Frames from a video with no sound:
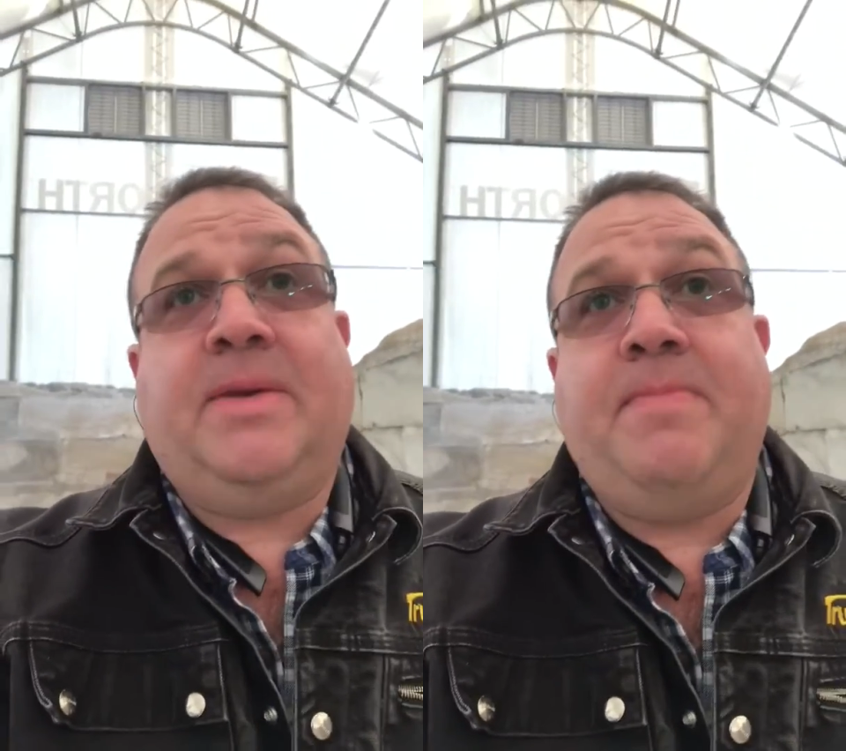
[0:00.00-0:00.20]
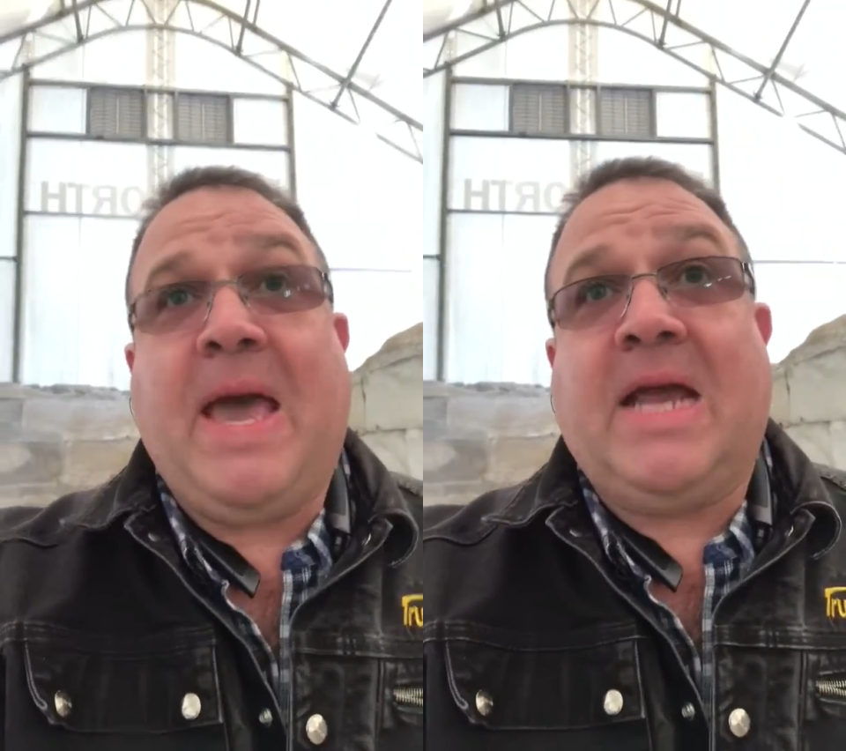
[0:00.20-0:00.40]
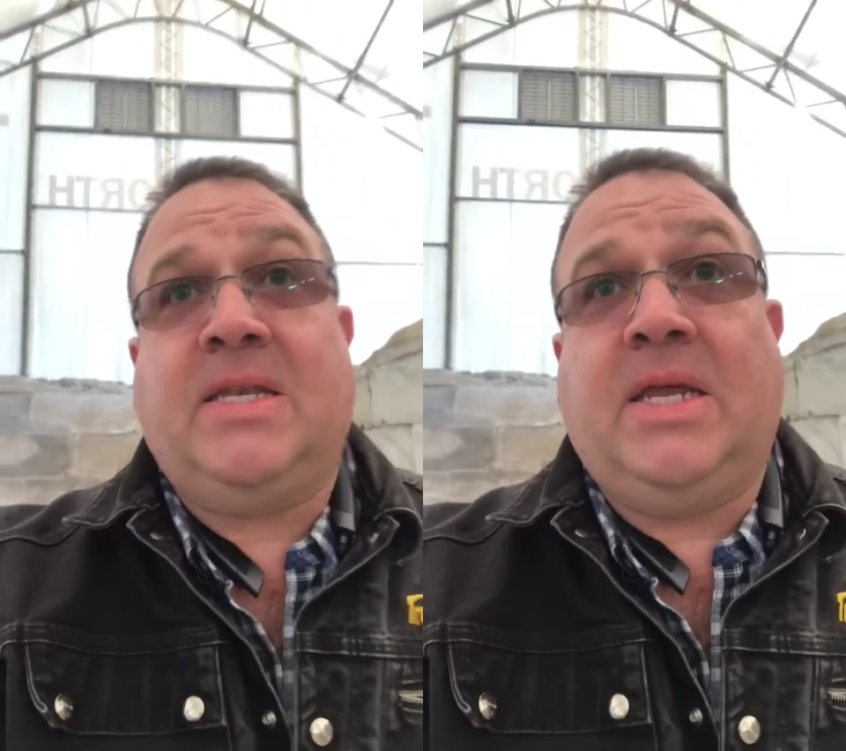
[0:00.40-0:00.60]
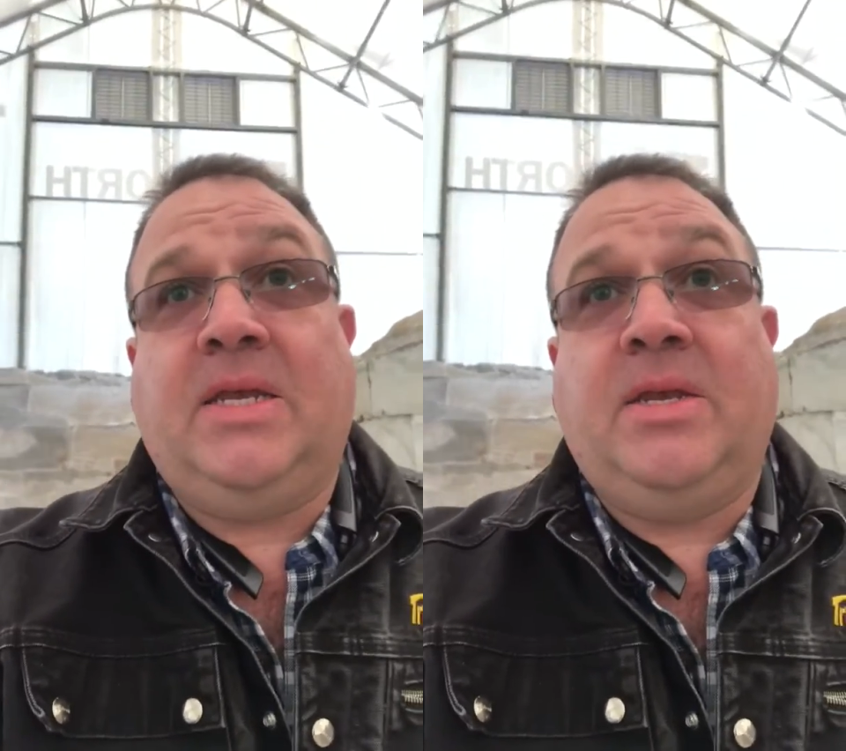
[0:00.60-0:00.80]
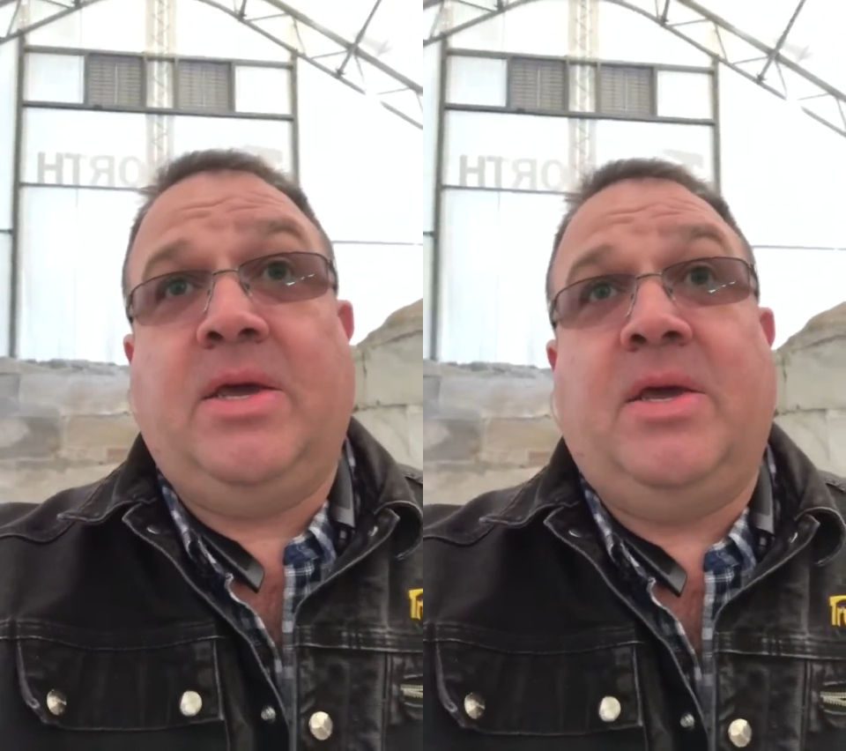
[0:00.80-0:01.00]

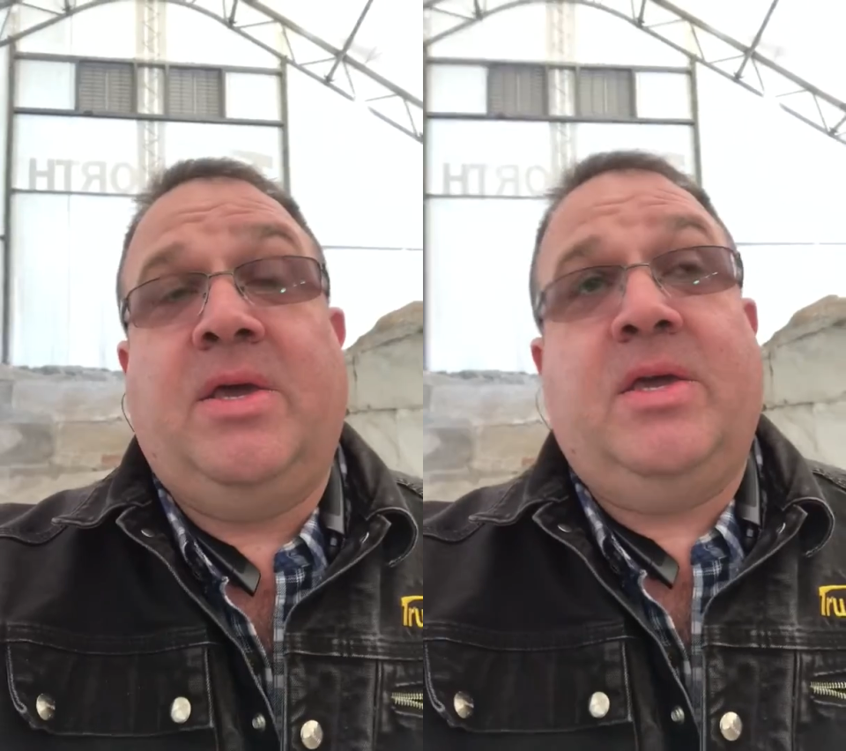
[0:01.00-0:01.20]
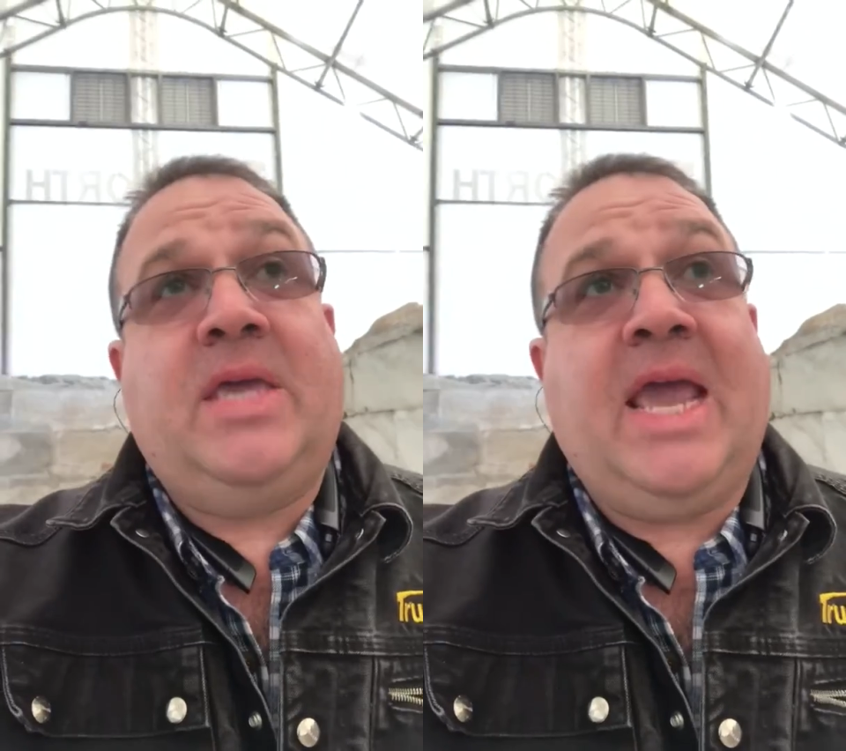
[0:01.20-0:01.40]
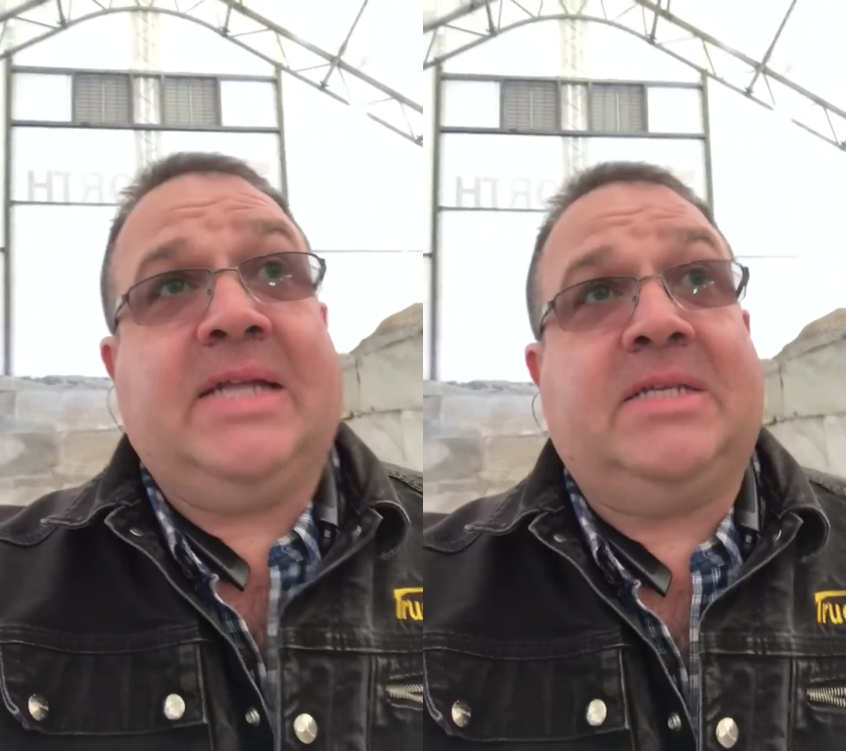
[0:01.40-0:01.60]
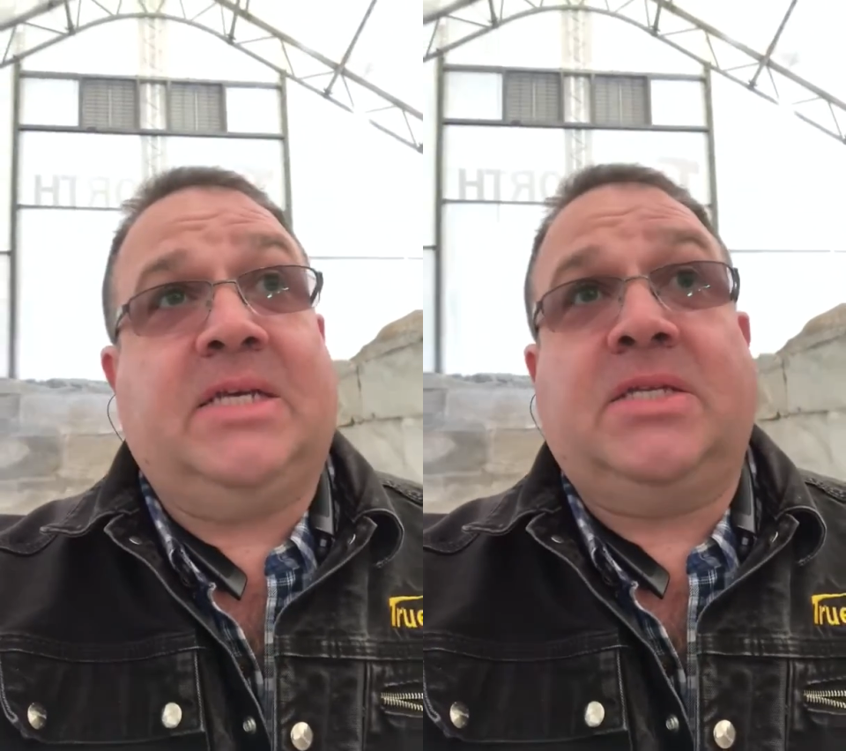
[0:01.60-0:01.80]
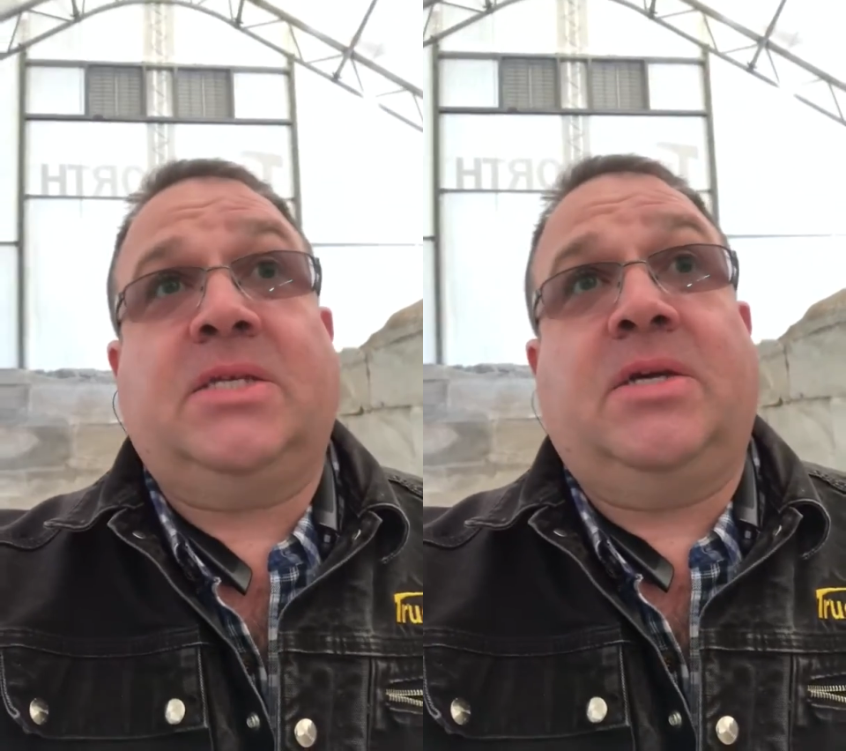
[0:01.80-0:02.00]
impacting
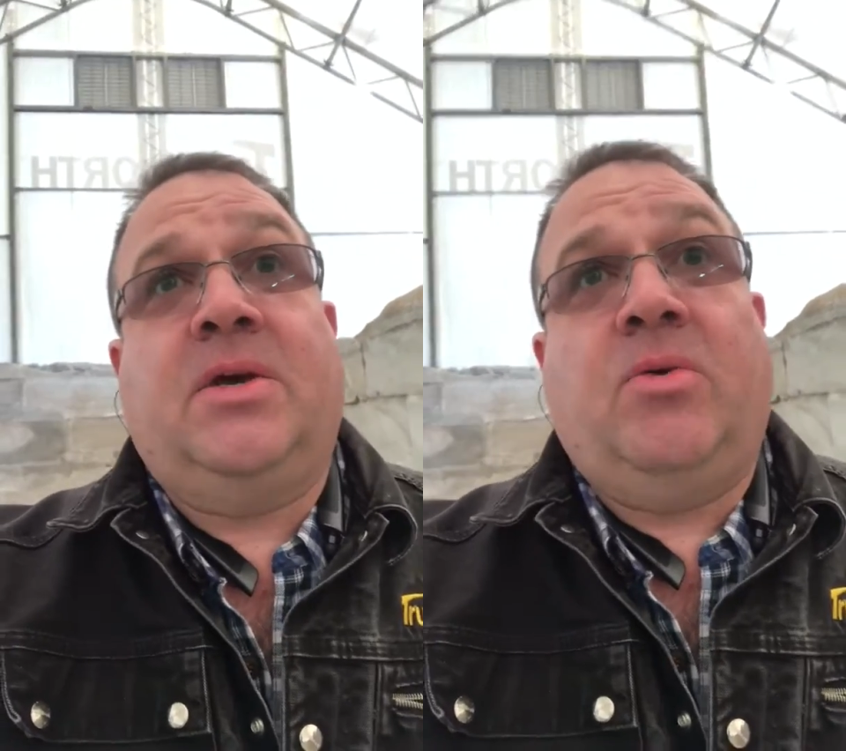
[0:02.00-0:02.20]
Kansas,